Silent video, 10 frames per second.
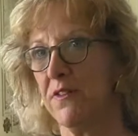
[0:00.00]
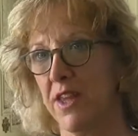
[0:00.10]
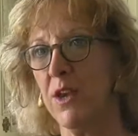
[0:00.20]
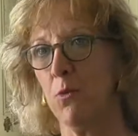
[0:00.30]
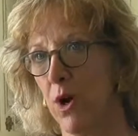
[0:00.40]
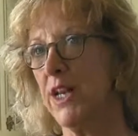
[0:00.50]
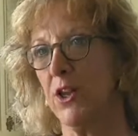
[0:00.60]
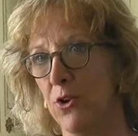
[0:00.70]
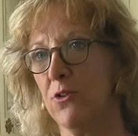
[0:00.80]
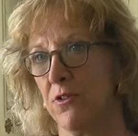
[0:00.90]
see what
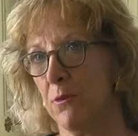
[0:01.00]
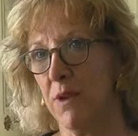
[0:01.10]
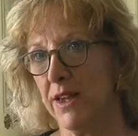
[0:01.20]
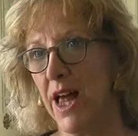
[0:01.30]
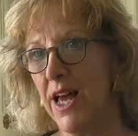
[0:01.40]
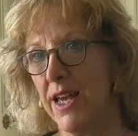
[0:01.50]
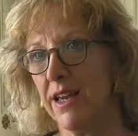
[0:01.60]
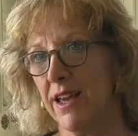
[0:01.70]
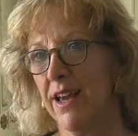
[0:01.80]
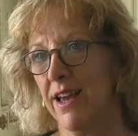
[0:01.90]
it used to be
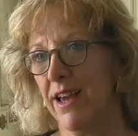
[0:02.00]
like.